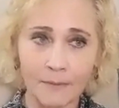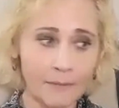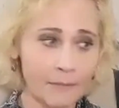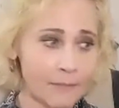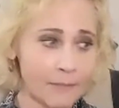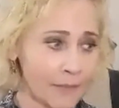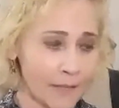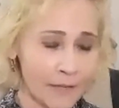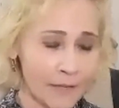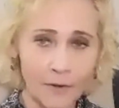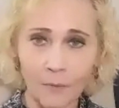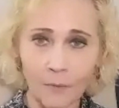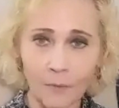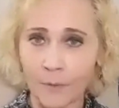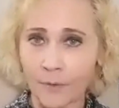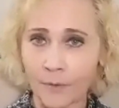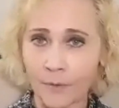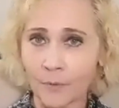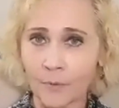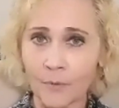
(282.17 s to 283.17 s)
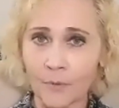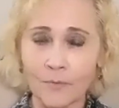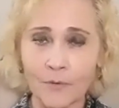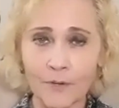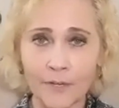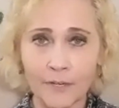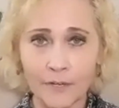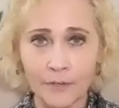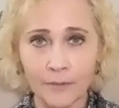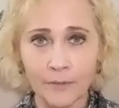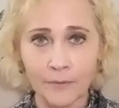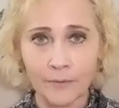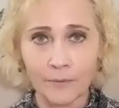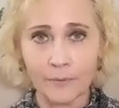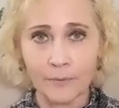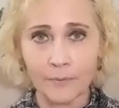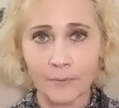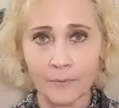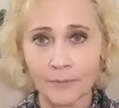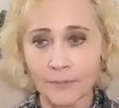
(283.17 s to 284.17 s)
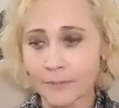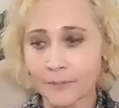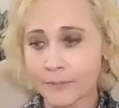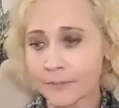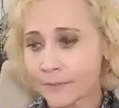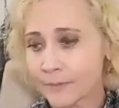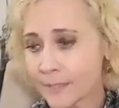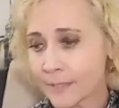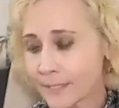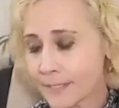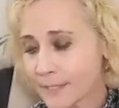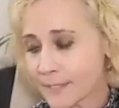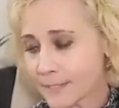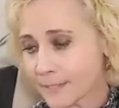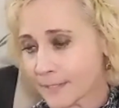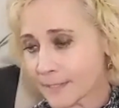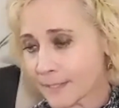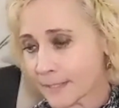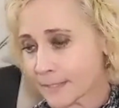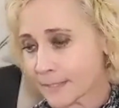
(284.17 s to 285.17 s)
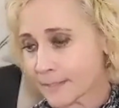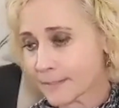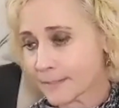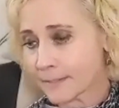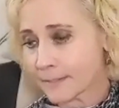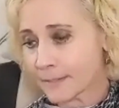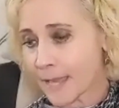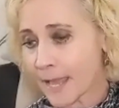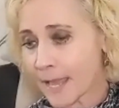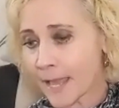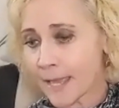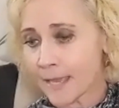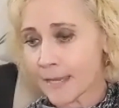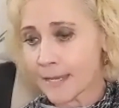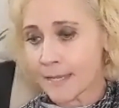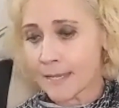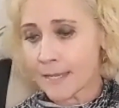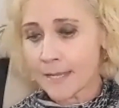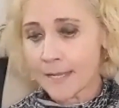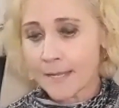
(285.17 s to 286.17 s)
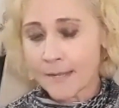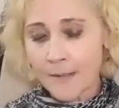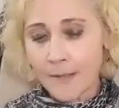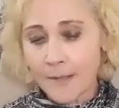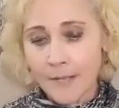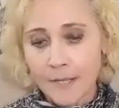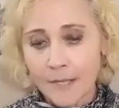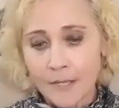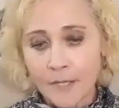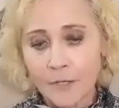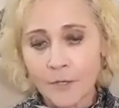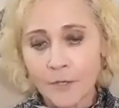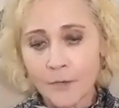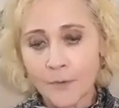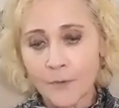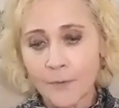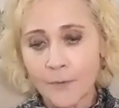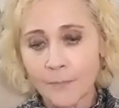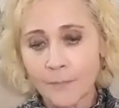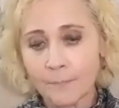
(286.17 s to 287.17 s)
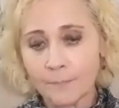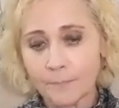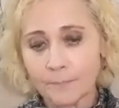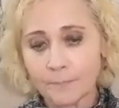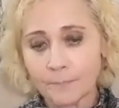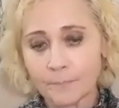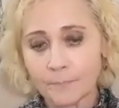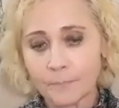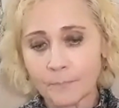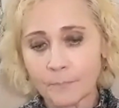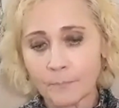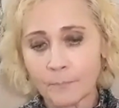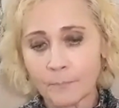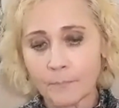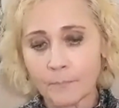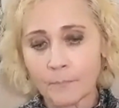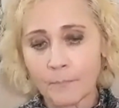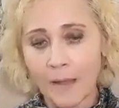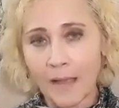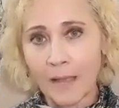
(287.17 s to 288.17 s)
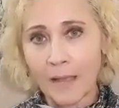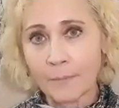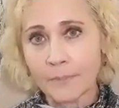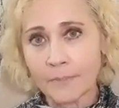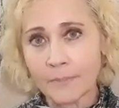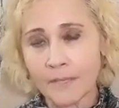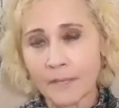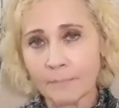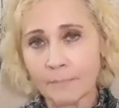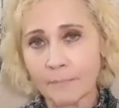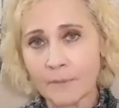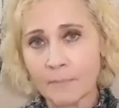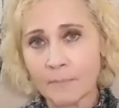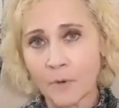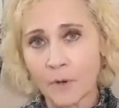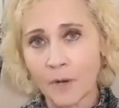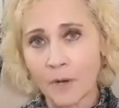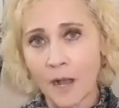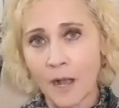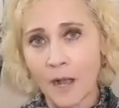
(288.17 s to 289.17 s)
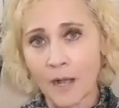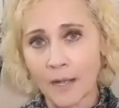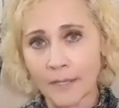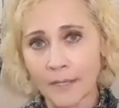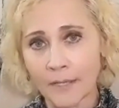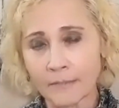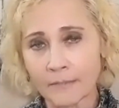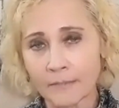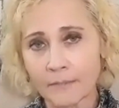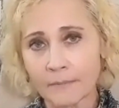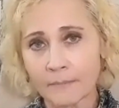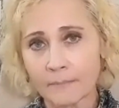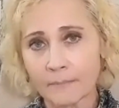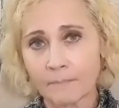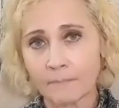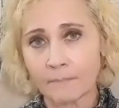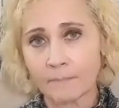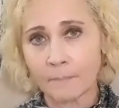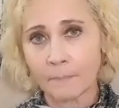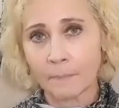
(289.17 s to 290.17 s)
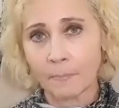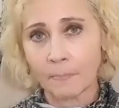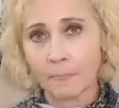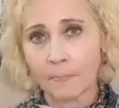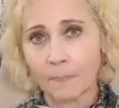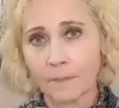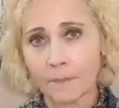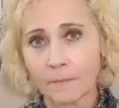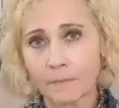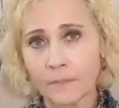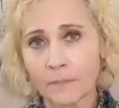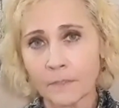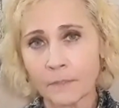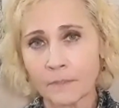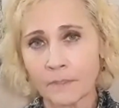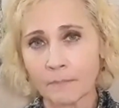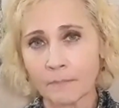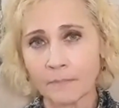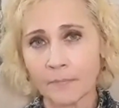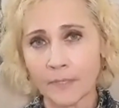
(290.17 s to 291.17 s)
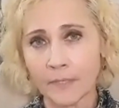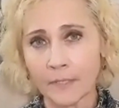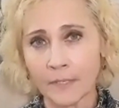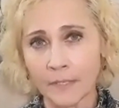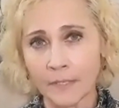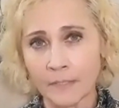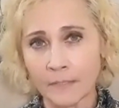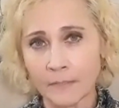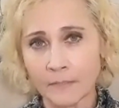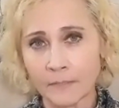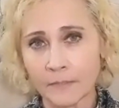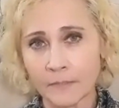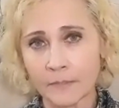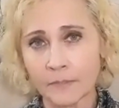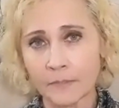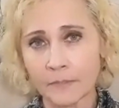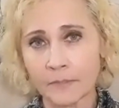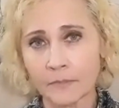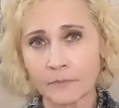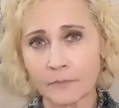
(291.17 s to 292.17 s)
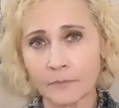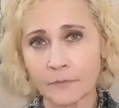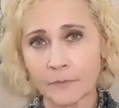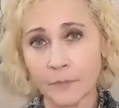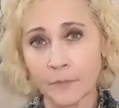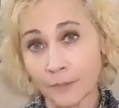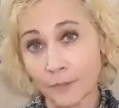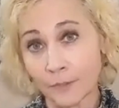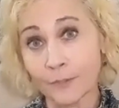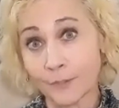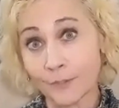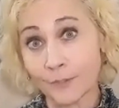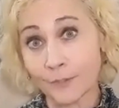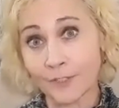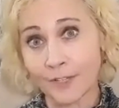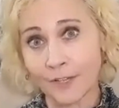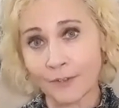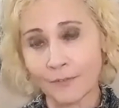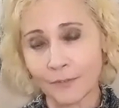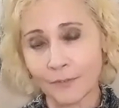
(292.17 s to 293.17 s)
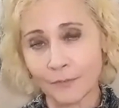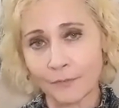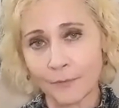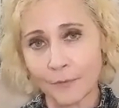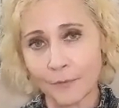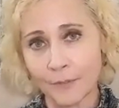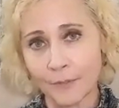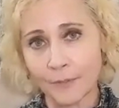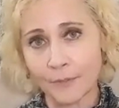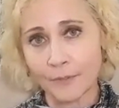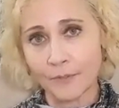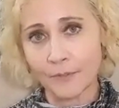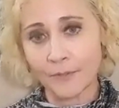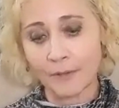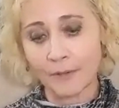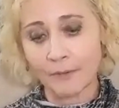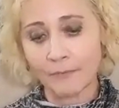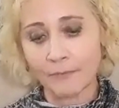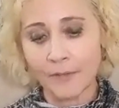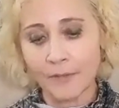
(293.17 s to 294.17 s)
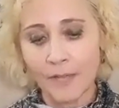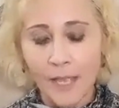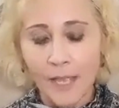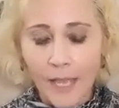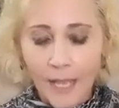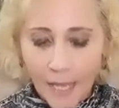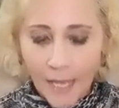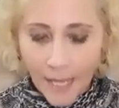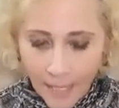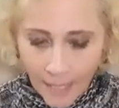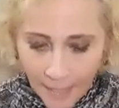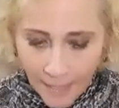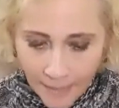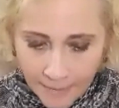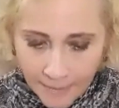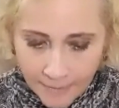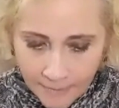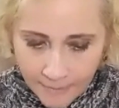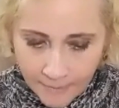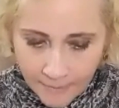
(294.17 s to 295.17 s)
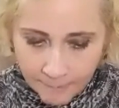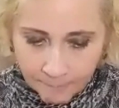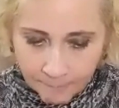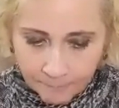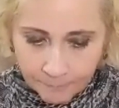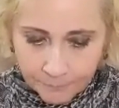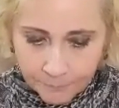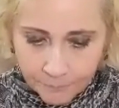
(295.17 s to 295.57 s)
there when you're over here or you're still getting stuck into that, you know, I would say be more kind. Do something nice to for to yourself and for yourself. And